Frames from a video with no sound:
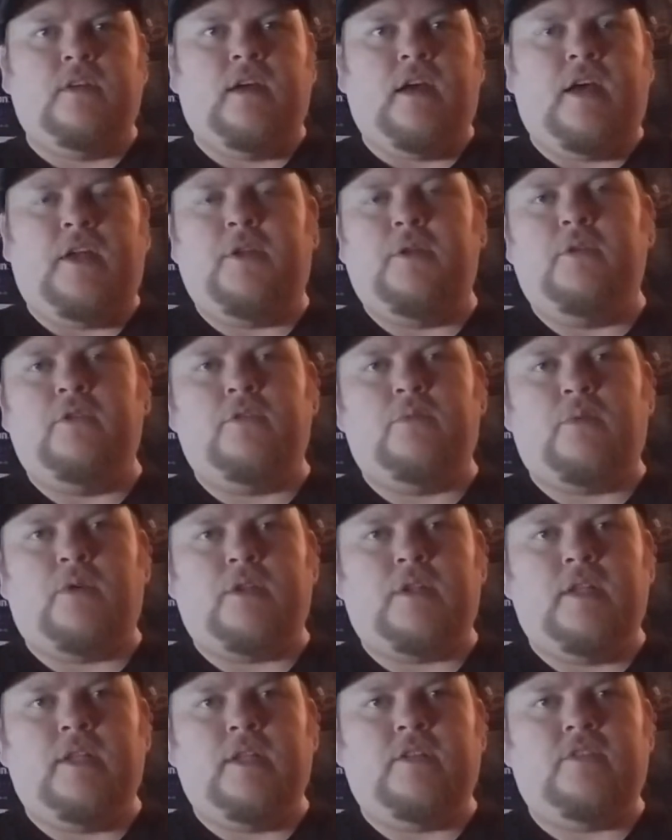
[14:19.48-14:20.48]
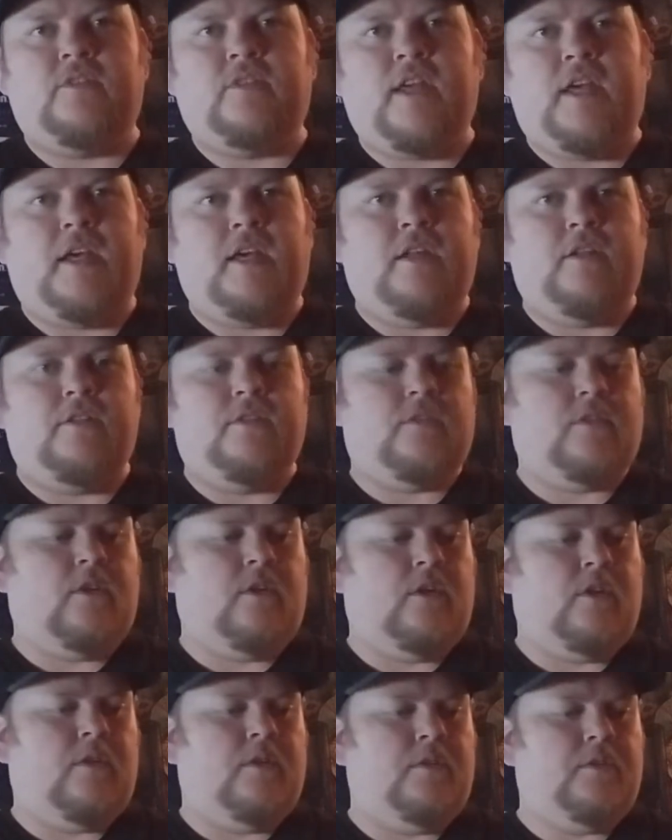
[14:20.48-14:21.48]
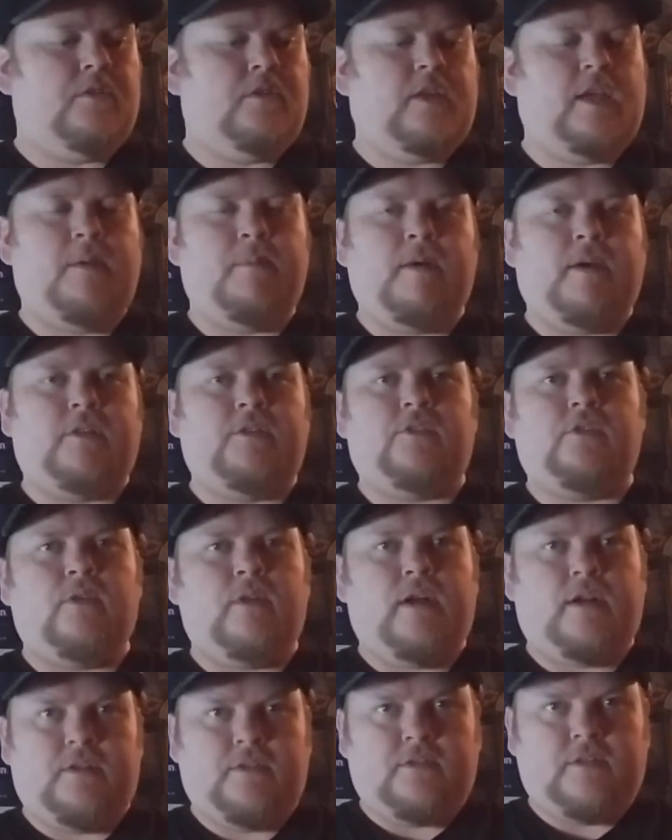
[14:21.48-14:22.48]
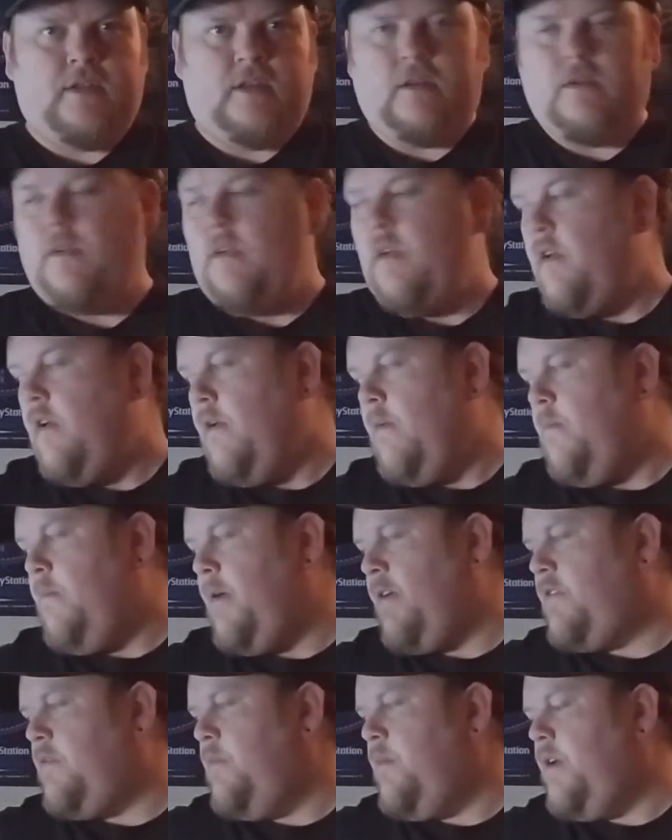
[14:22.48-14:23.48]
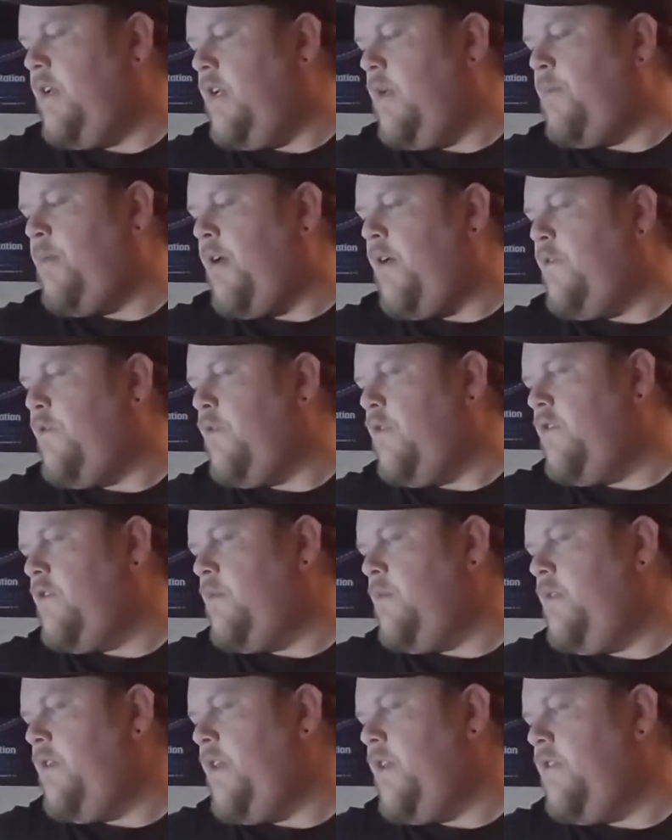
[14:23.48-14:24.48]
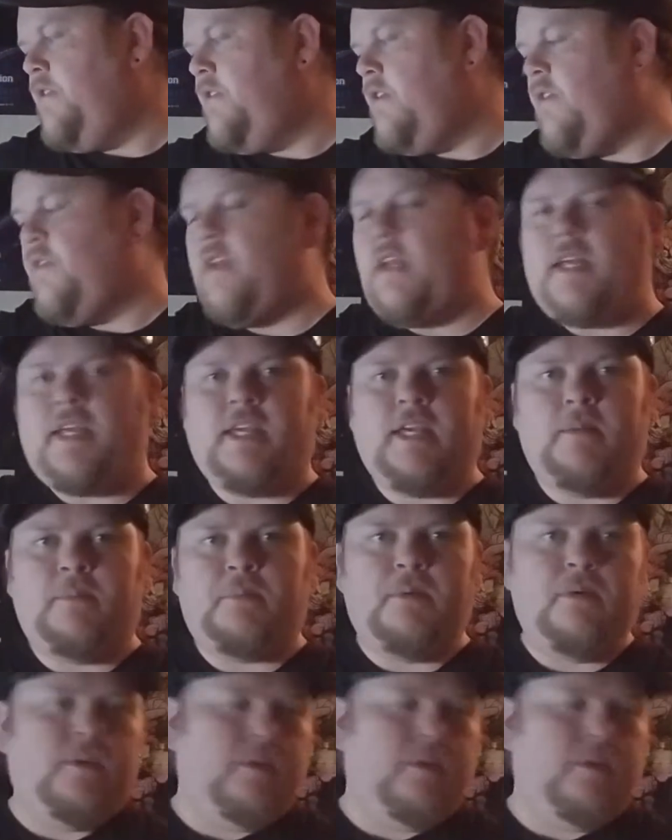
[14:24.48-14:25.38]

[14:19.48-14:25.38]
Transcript: I knew it was worth at least 10, so it's a game I could turn around and sell. Make some money to pay for some of the other stuff that I keep.